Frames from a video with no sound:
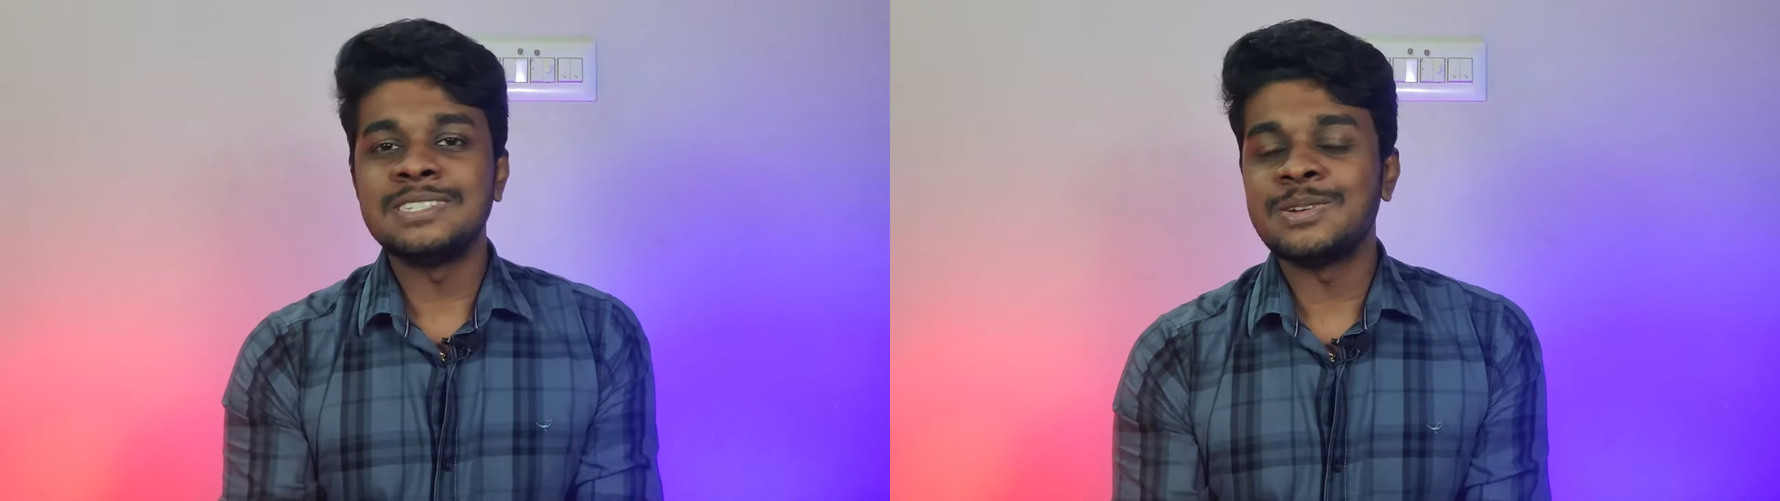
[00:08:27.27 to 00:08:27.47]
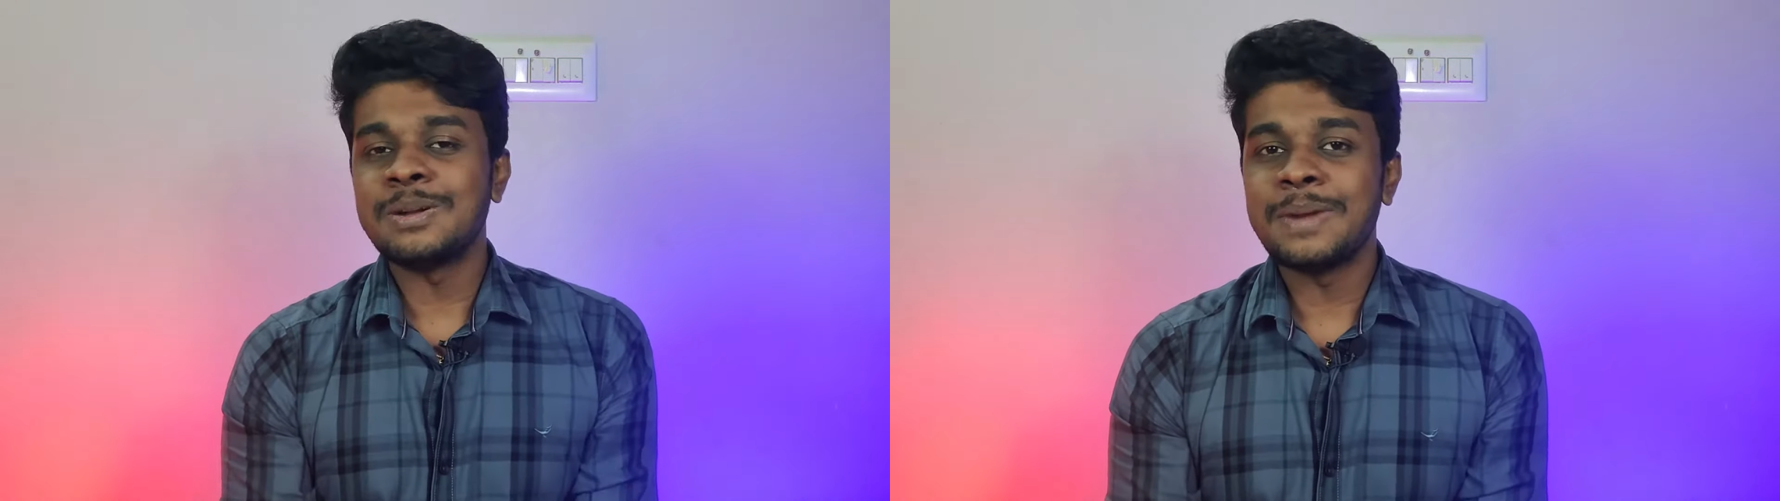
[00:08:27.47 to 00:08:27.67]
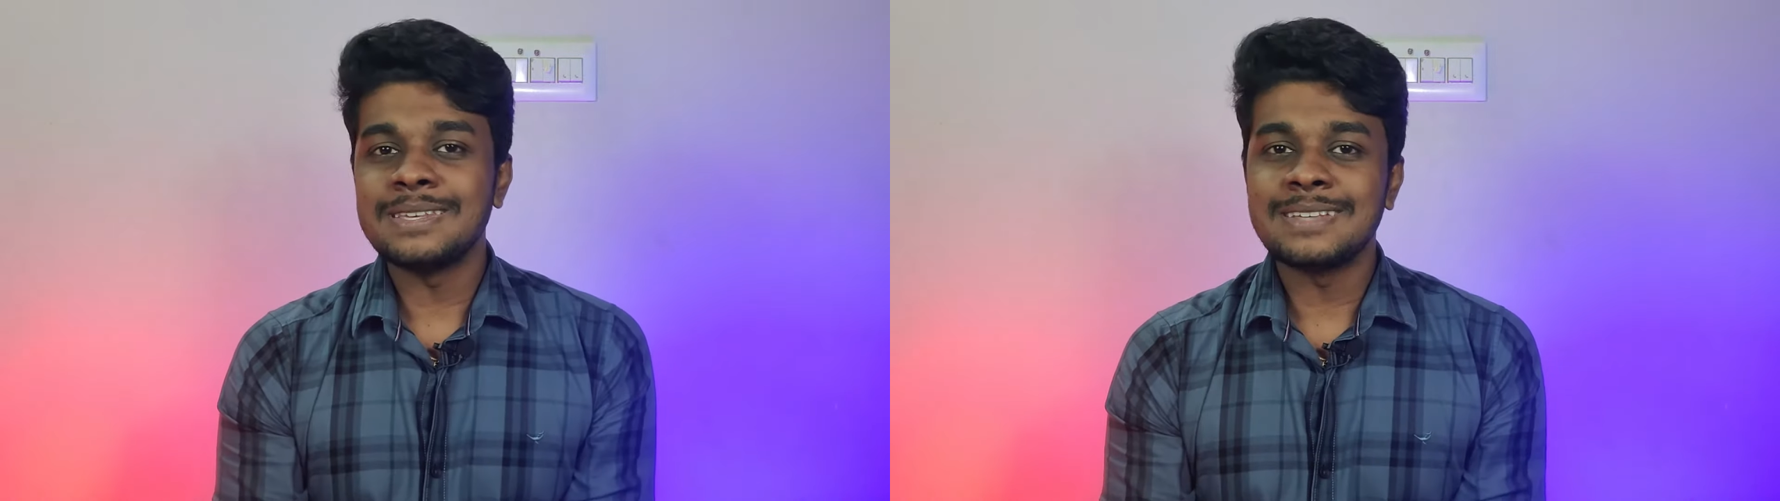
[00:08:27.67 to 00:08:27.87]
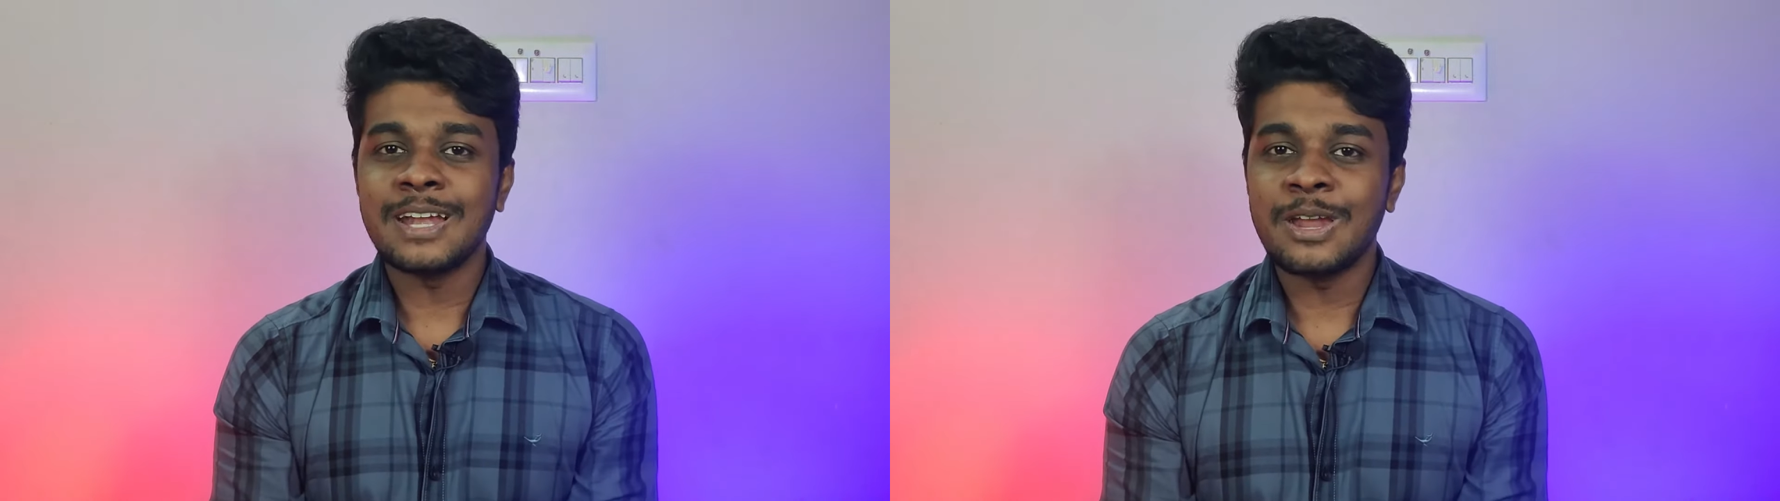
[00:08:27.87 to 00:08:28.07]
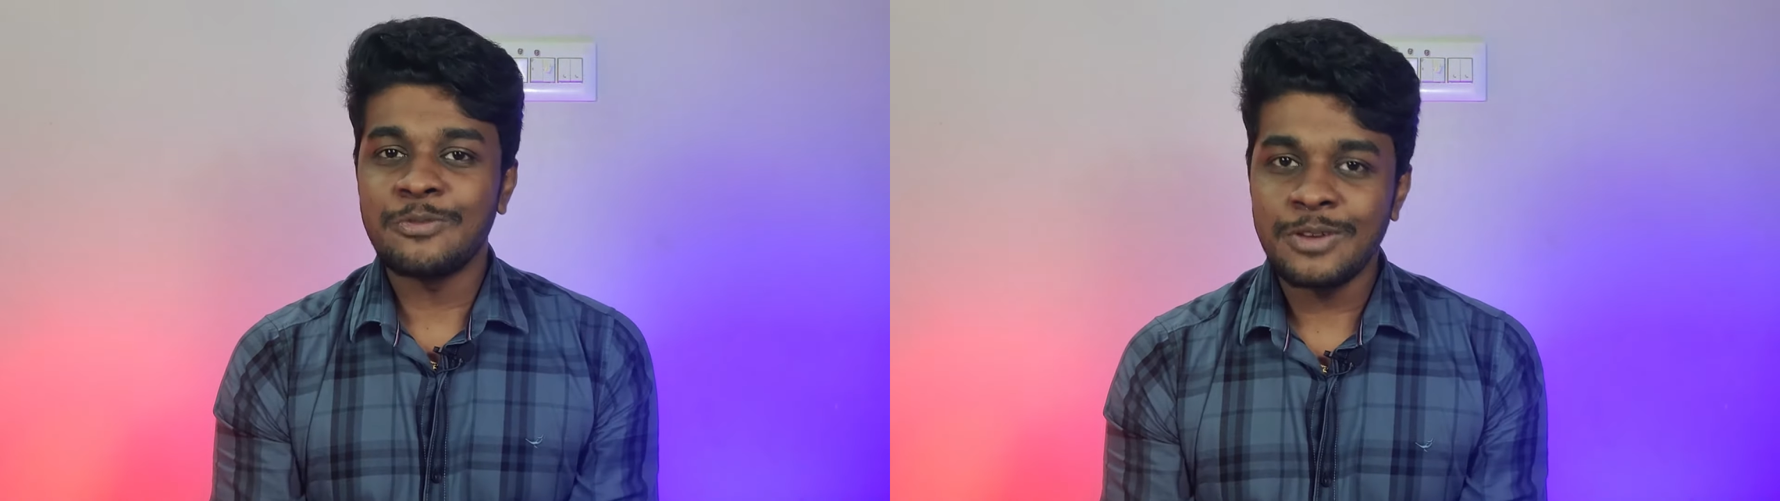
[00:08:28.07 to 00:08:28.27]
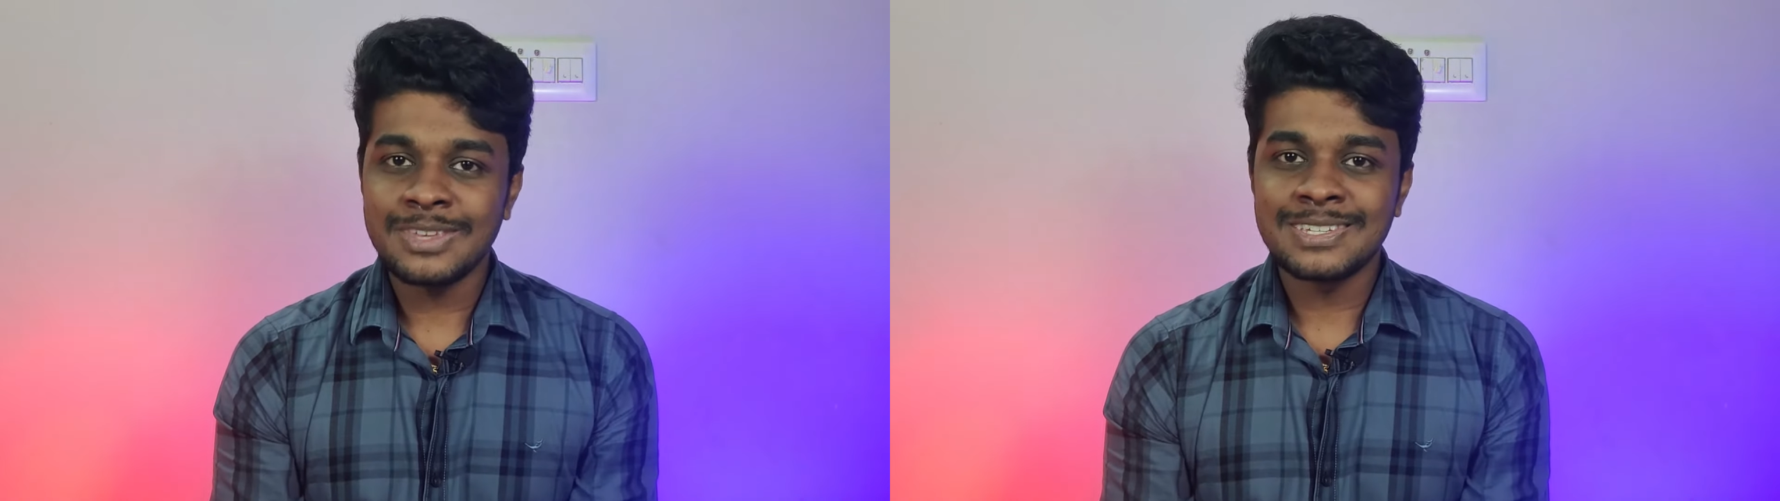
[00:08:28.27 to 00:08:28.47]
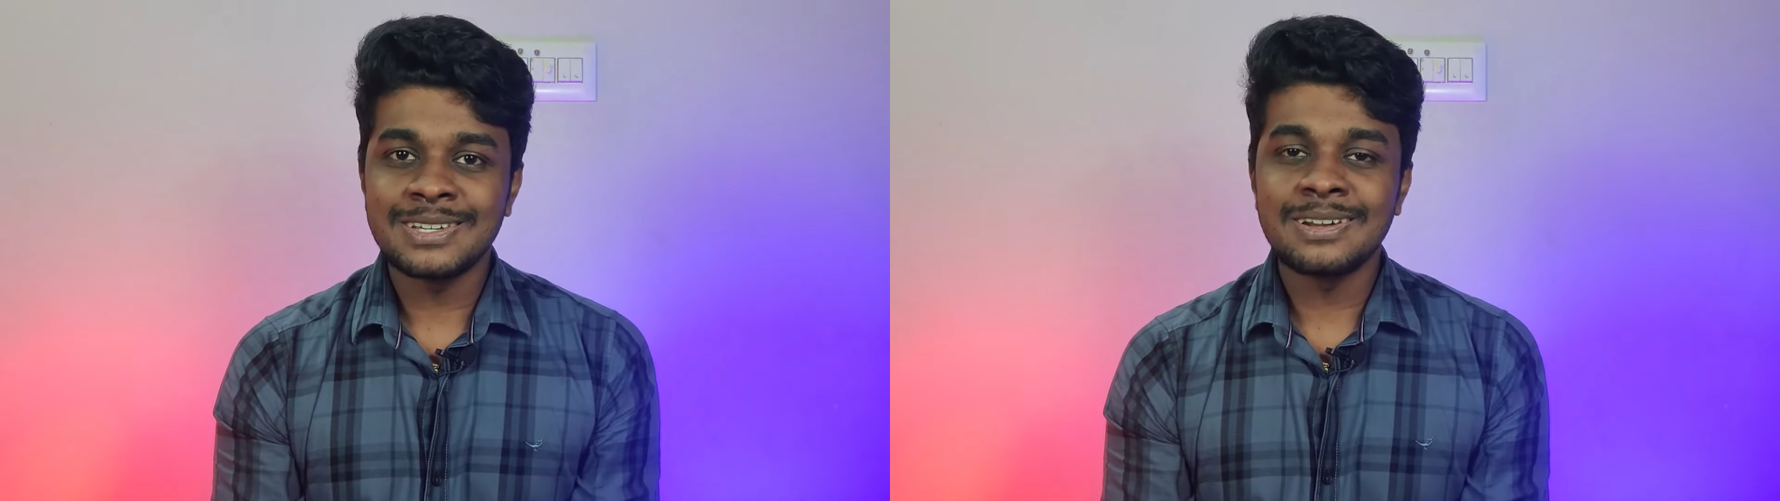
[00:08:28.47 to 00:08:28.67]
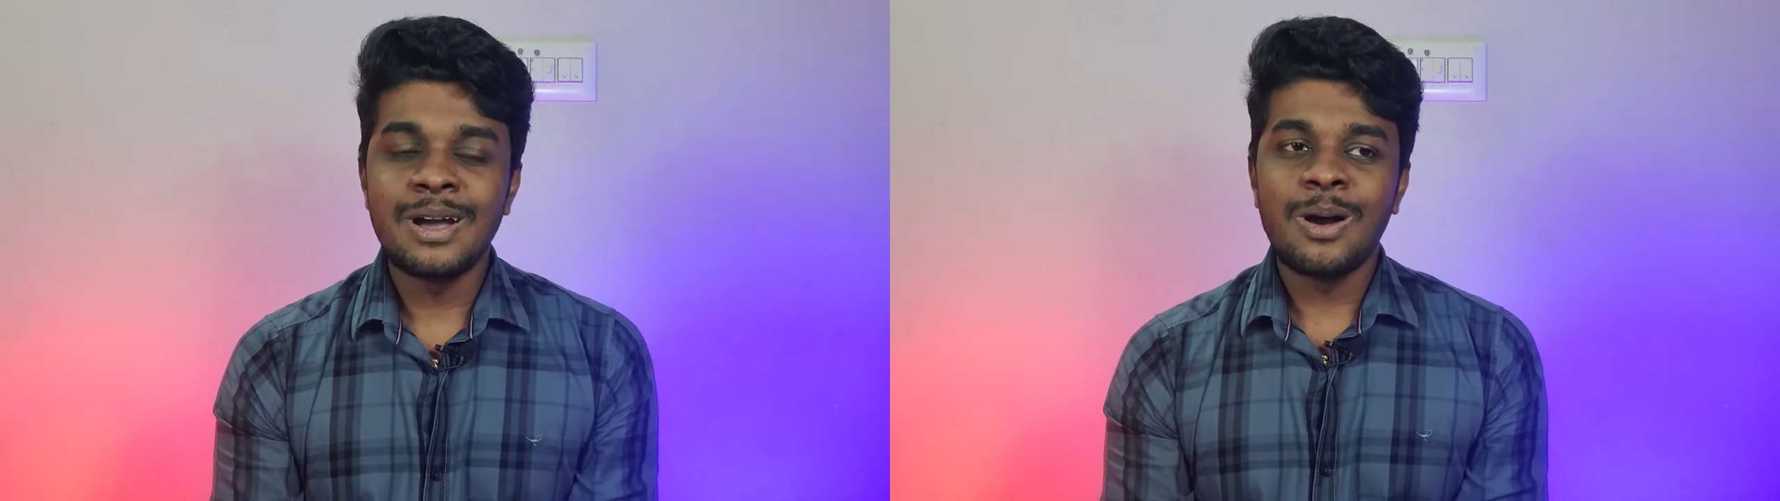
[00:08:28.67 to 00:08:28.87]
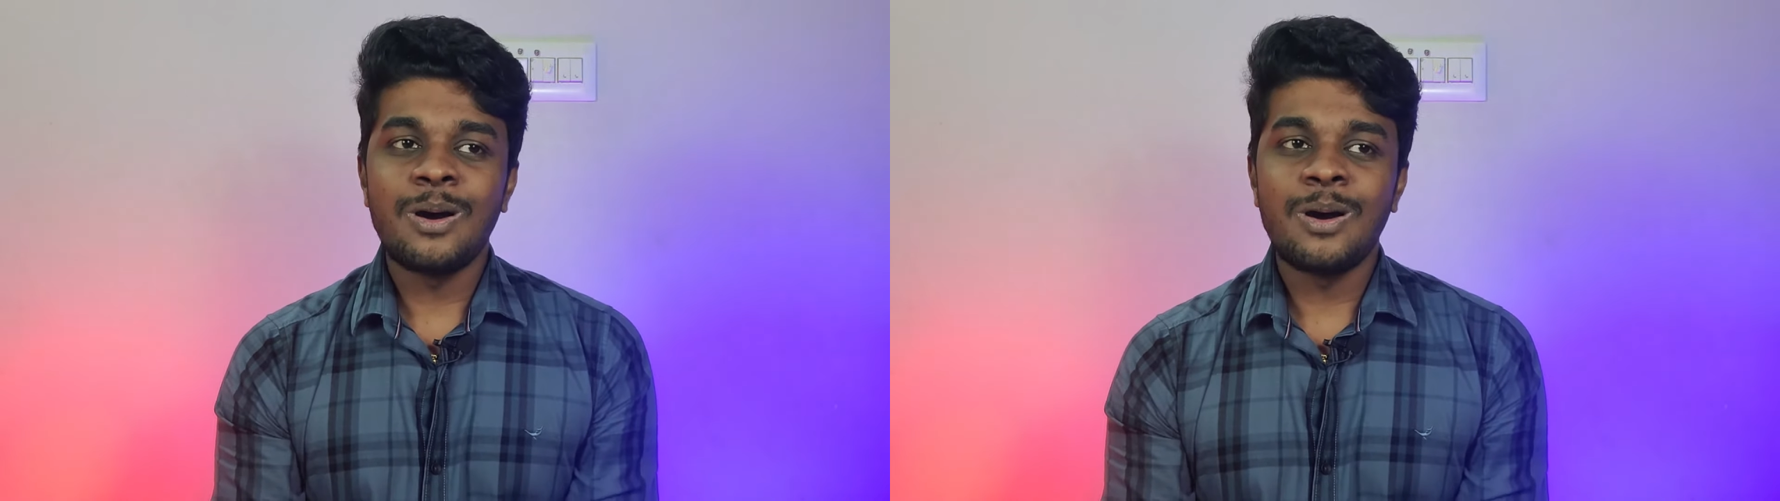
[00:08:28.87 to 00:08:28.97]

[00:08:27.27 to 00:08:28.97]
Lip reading: General Medicine in the future,